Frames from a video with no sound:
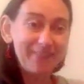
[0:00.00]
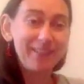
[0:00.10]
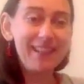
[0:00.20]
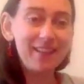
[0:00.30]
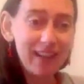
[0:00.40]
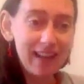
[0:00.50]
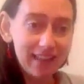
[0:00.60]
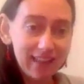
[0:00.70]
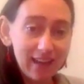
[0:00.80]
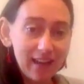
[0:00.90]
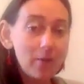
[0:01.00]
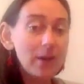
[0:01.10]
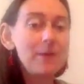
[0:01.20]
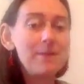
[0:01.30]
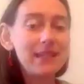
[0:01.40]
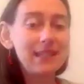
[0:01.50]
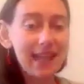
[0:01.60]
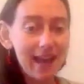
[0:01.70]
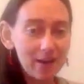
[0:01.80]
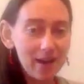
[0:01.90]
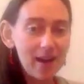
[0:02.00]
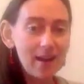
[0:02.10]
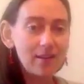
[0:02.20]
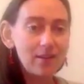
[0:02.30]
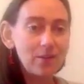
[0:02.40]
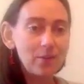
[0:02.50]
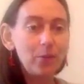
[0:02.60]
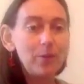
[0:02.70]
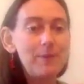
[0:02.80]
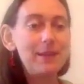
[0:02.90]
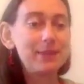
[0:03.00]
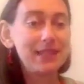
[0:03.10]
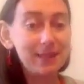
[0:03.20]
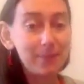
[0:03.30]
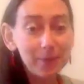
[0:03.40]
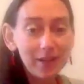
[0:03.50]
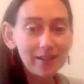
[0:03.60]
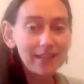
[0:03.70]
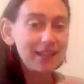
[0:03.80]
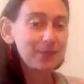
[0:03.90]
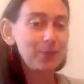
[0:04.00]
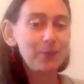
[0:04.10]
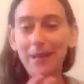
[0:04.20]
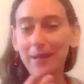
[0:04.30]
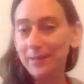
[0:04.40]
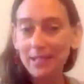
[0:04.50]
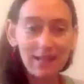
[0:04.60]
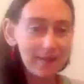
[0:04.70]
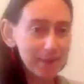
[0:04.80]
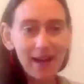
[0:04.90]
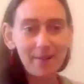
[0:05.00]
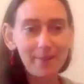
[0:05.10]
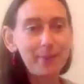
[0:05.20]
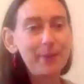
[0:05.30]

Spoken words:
Is it really the right thing? What are we missing out on? Will we be able to support ourselves? Will we be able to keep up?